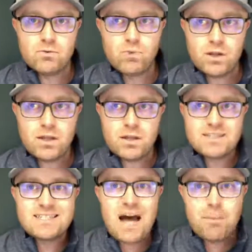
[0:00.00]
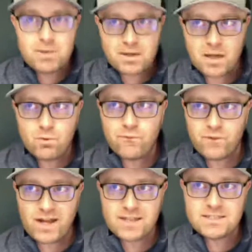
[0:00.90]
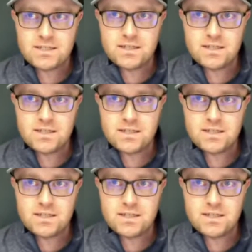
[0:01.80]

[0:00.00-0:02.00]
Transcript: really stopping and reflecting